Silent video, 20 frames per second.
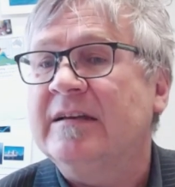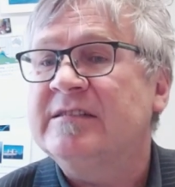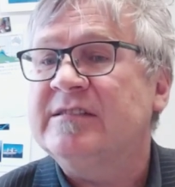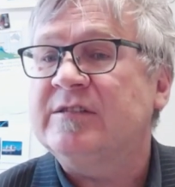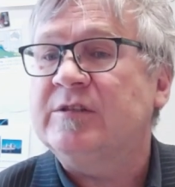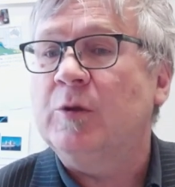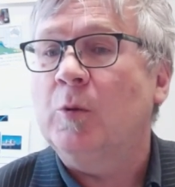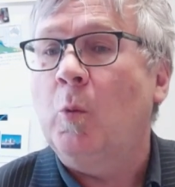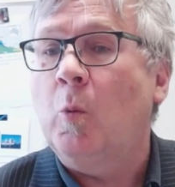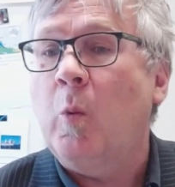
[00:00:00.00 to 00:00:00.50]

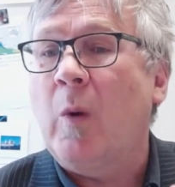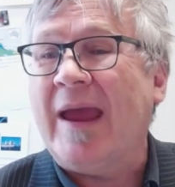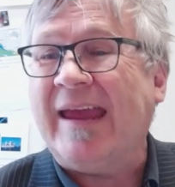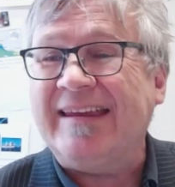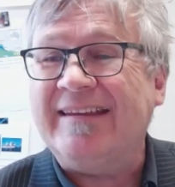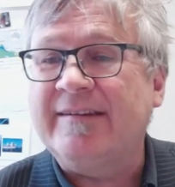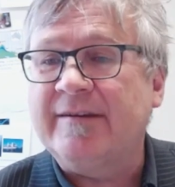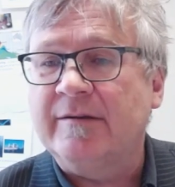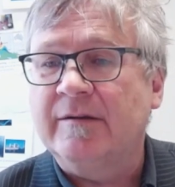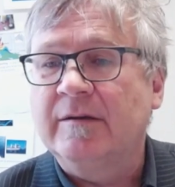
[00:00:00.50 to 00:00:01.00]
is the
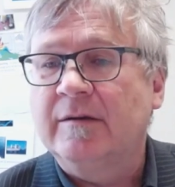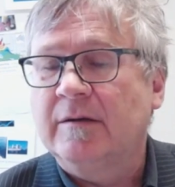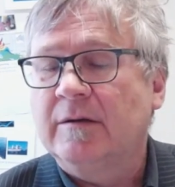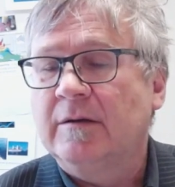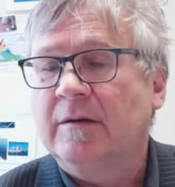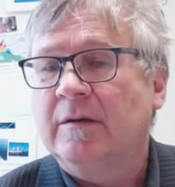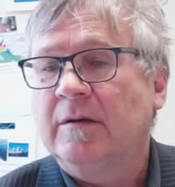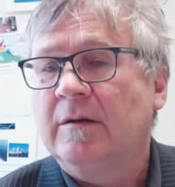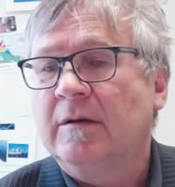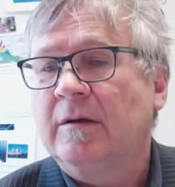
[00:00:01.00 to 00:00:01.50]
weight
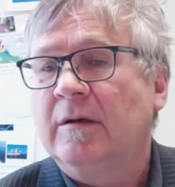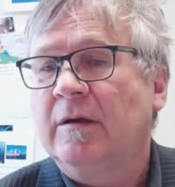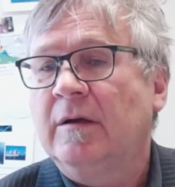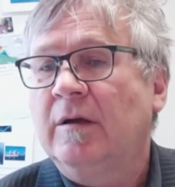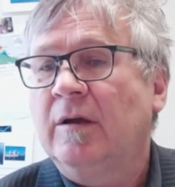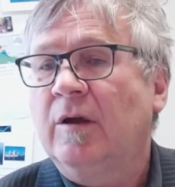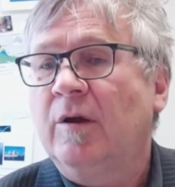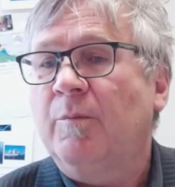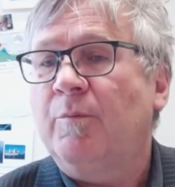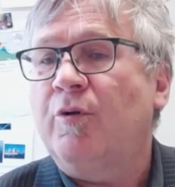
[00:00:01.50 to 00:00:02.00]

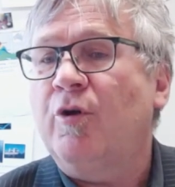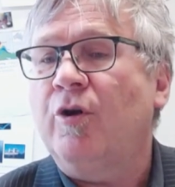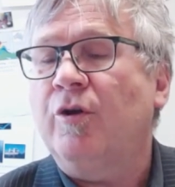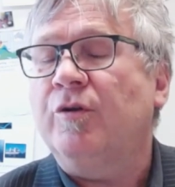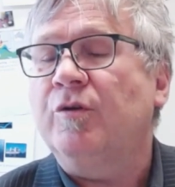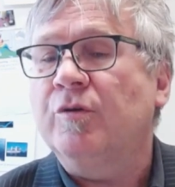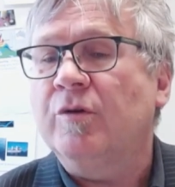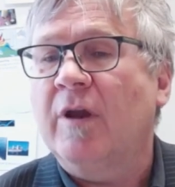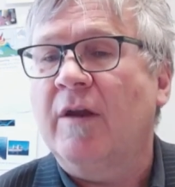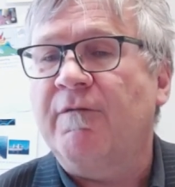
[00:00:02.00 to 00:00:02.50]
per
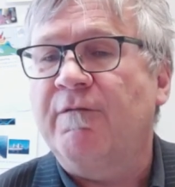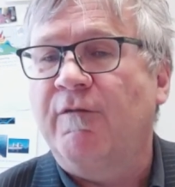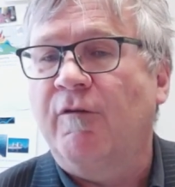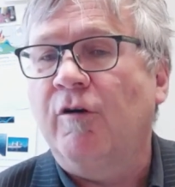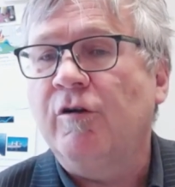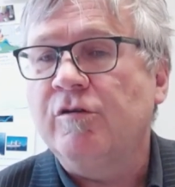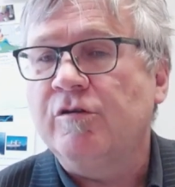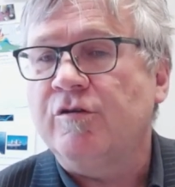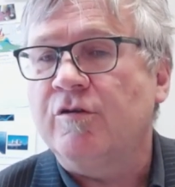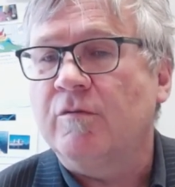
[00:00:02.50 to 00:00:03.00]
unit
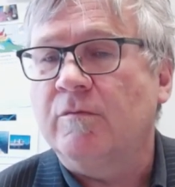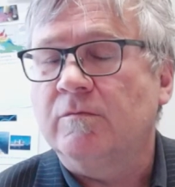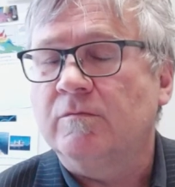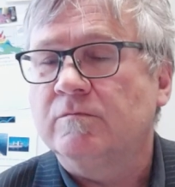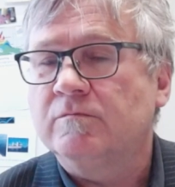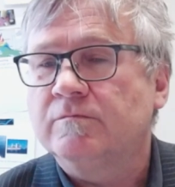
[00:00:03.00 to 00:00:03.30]
volume.